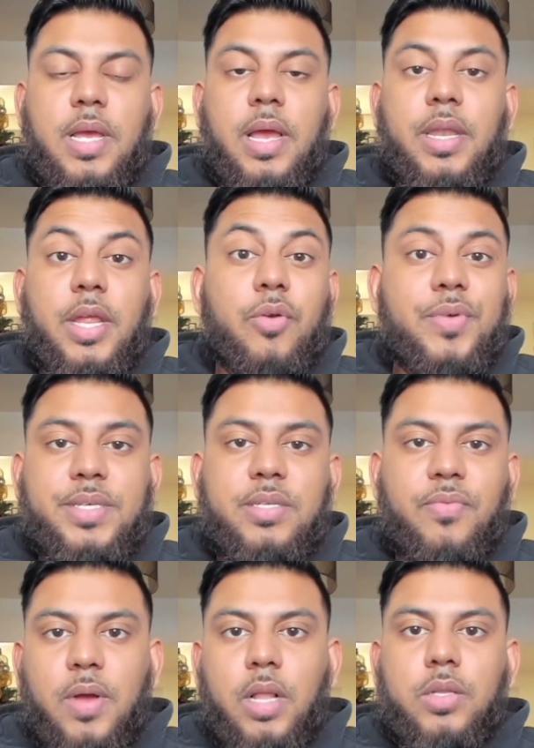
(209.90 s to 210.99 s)
and increase the
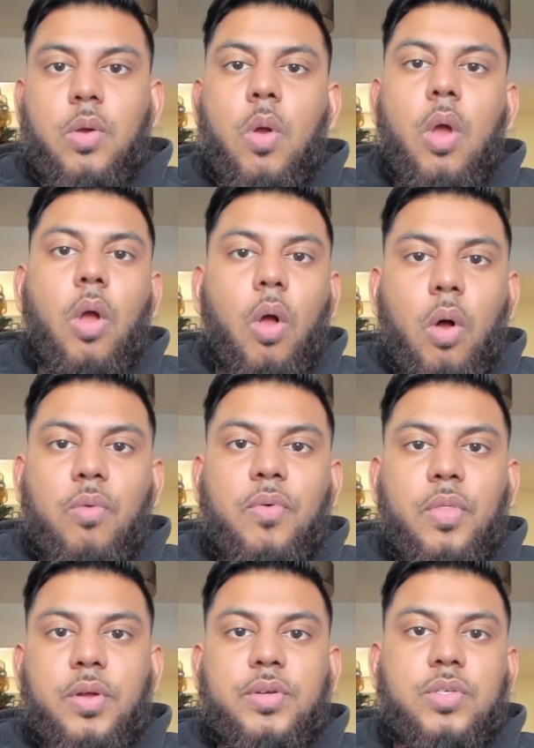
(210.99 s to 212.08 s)
value of
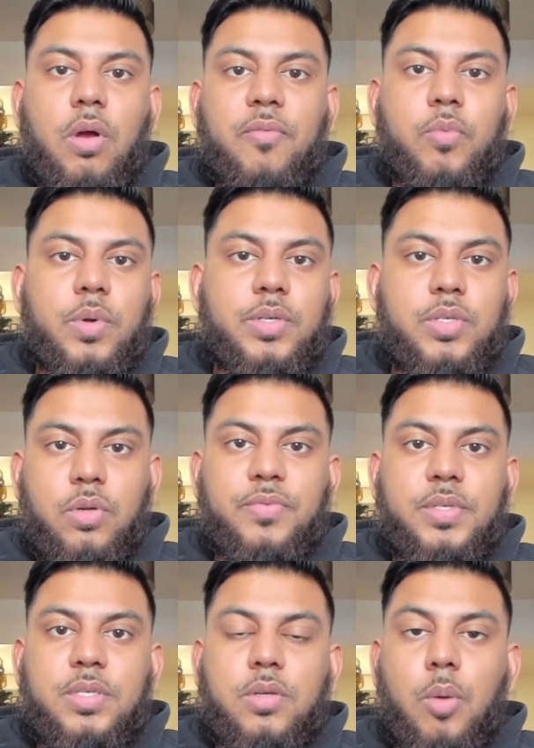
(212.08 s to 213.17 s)
their software
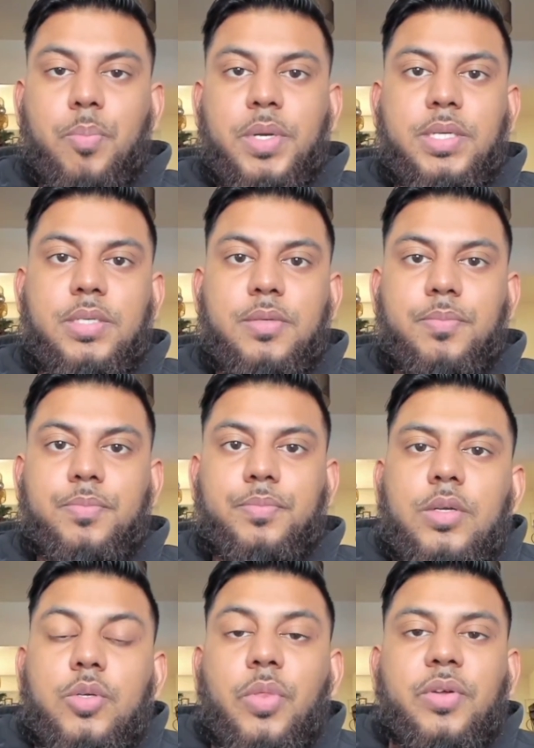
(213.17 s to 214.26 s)
service companies.
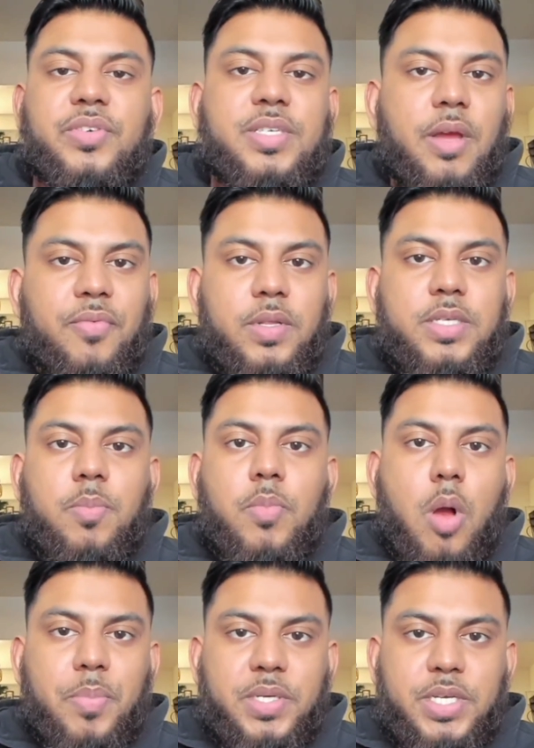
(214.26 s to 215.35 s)
So there's definitely some
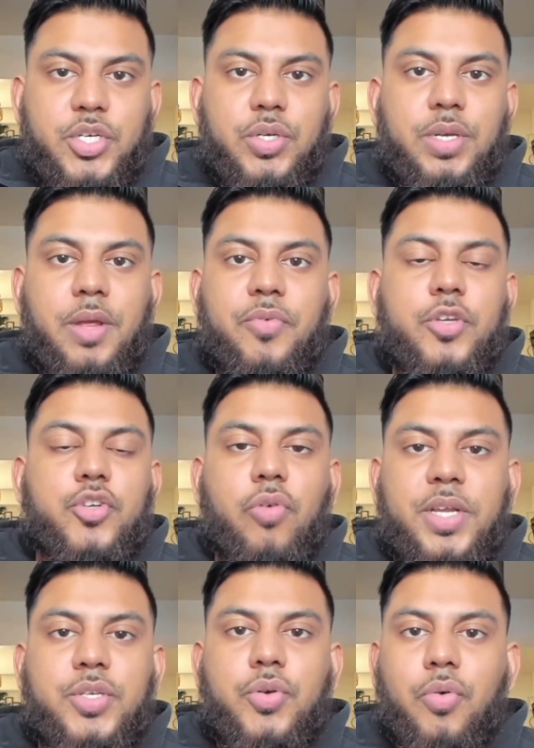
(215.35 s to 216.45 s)
competition if you're
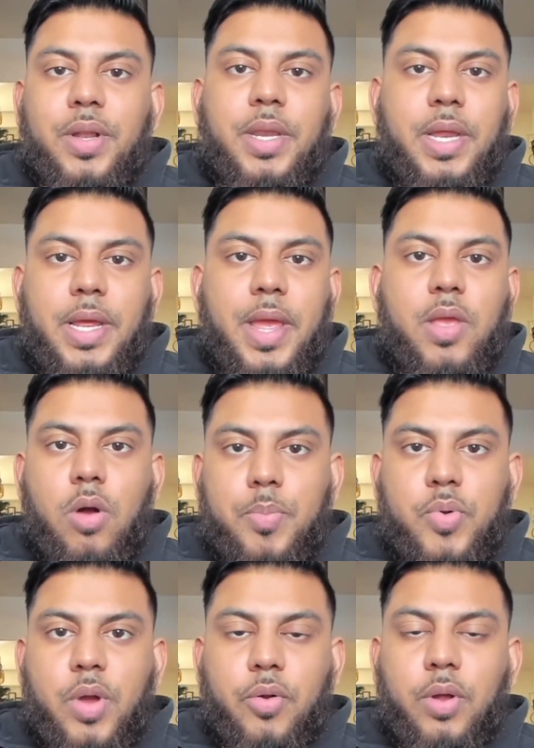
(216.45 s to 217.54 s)
trying to create an AI
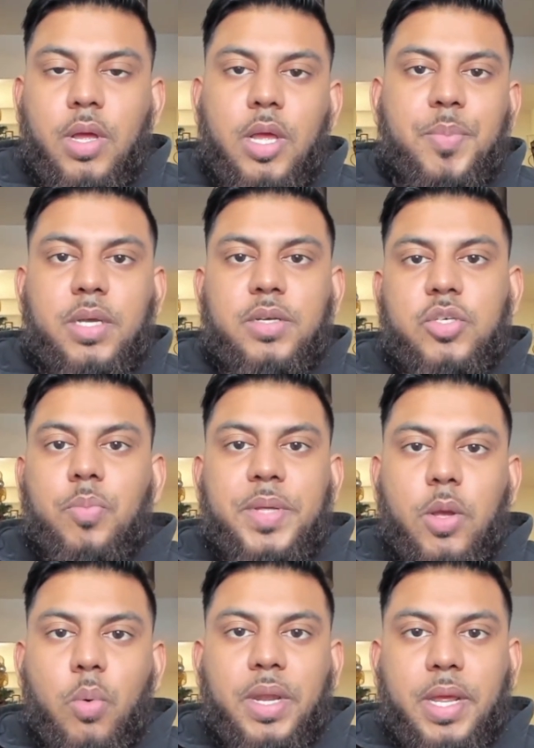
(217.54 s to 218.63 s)
copywriter because you'll be
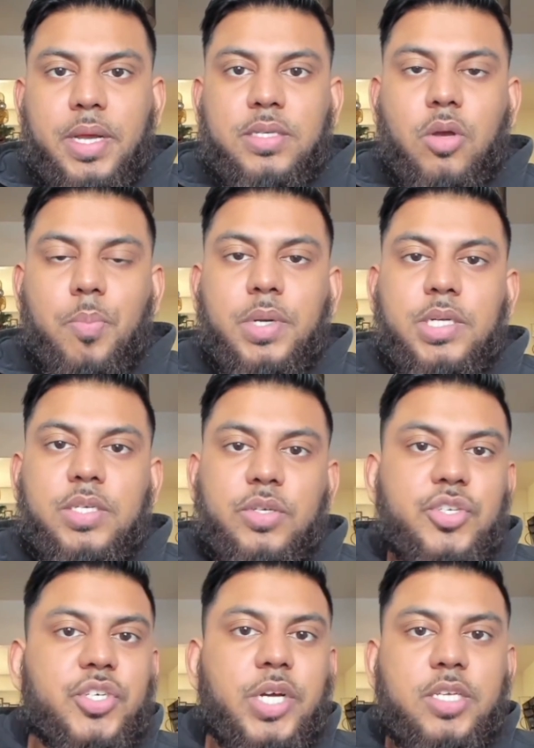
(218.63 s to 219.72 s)
going against companies
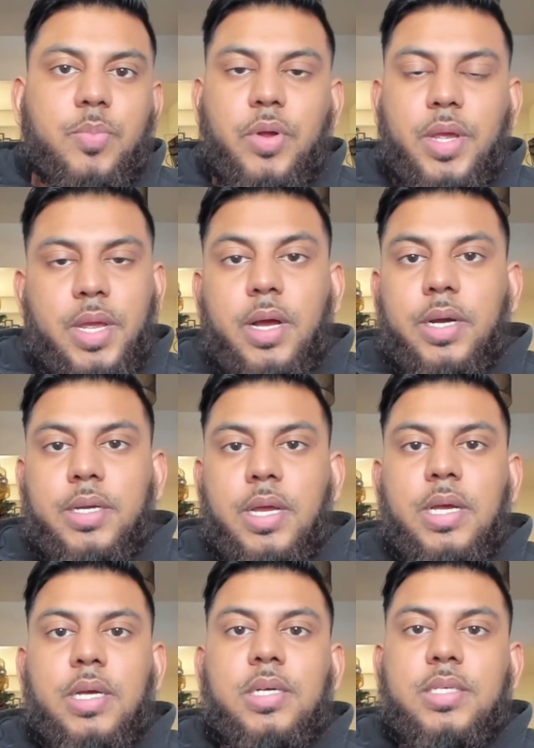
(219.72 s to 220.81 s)
such as Jasper AI,
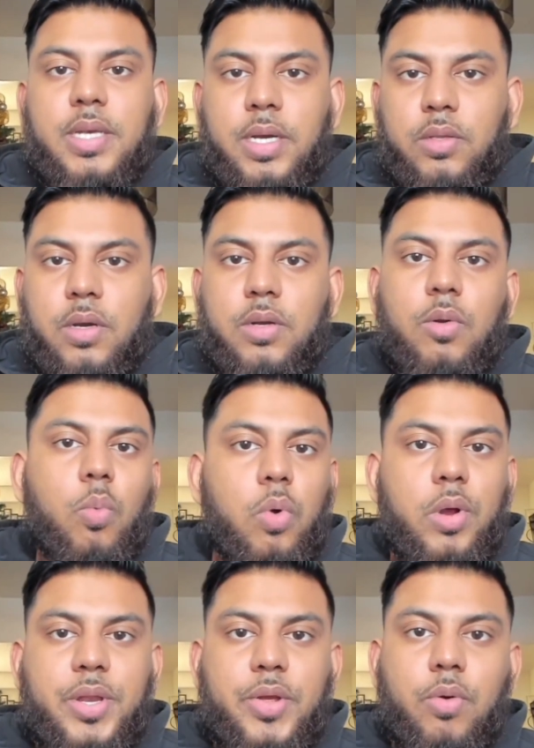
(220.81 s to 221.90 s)
ScaleNut,
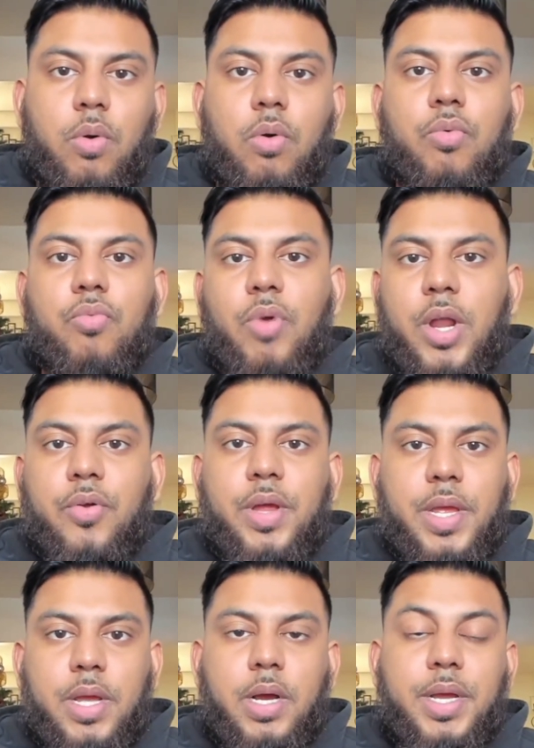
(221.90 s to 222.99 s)
Word Hero, Writer
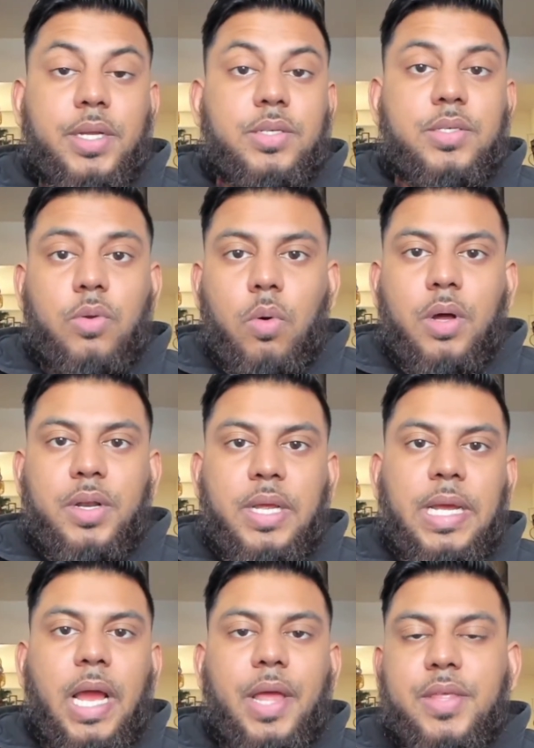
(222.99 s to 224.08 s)
AI, and so on.
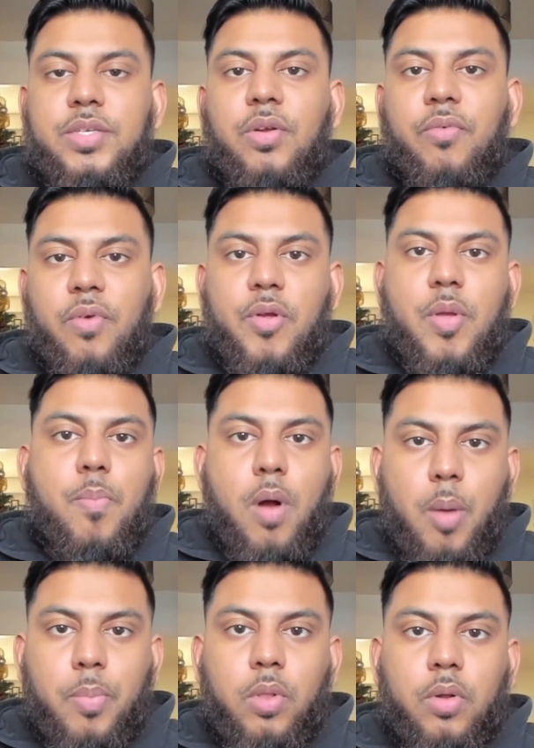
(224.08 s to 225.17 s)
And these are very
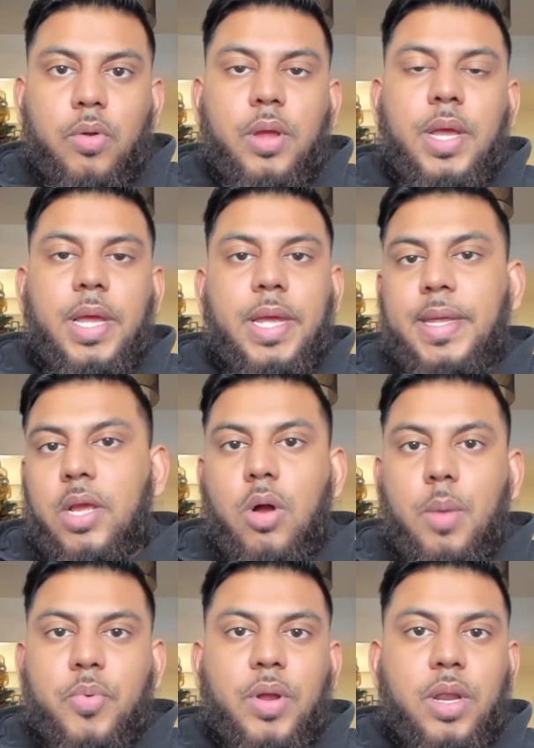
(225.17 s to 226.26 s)
popular AI
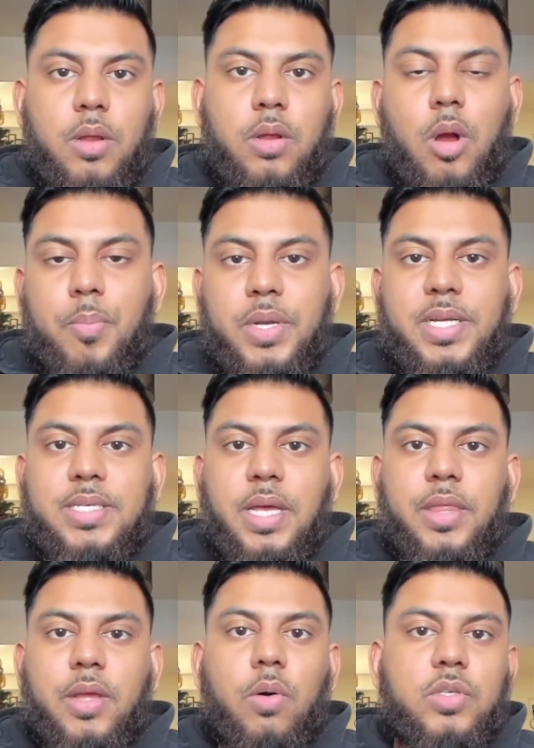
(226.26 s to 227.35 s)
copywriting companies
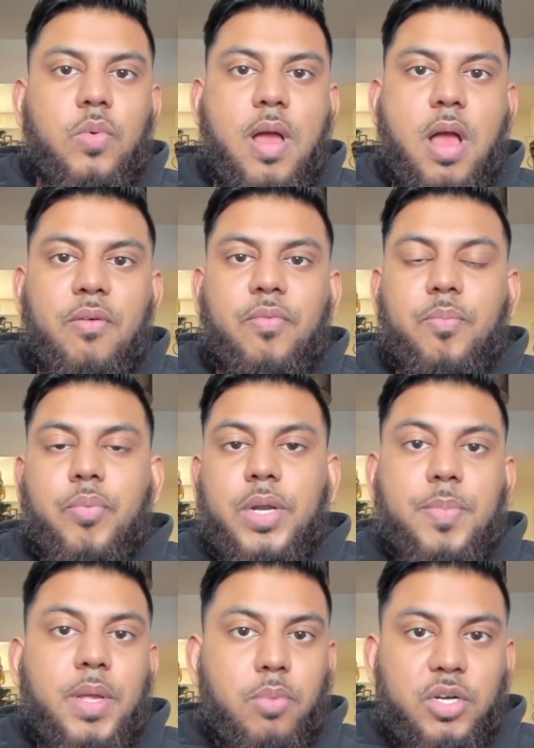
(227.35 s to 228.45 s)
and they also have pretty
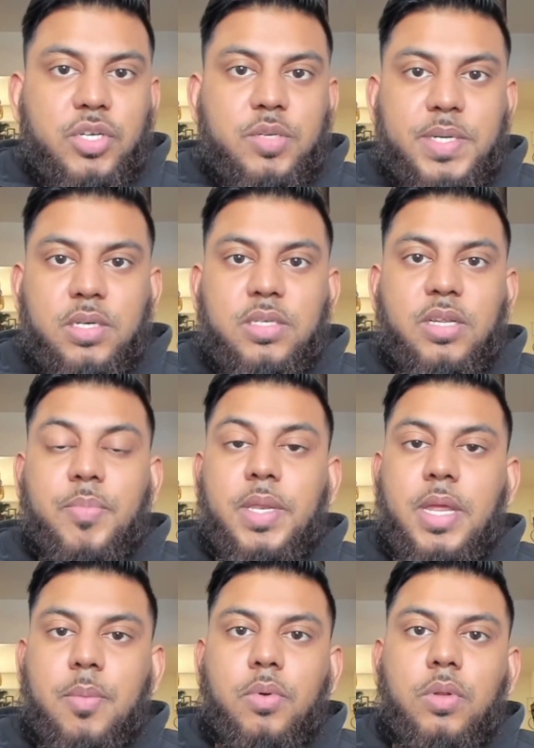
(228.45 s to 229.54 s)
big budgets because they've been
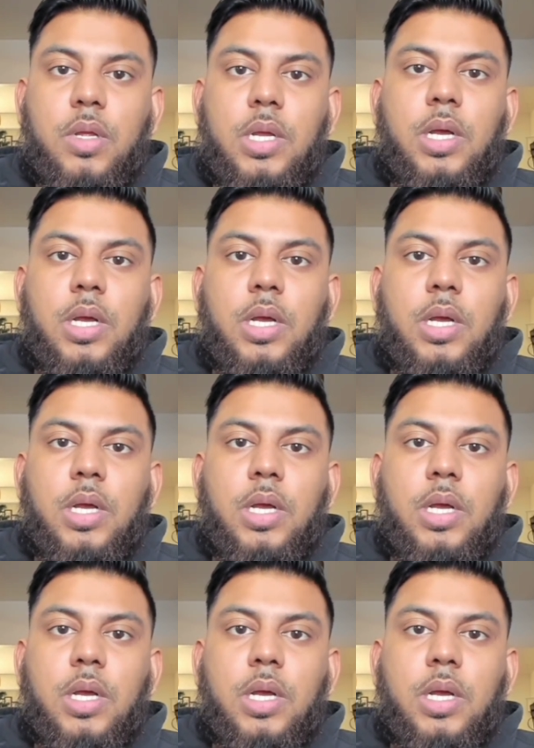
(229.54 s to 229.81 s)
able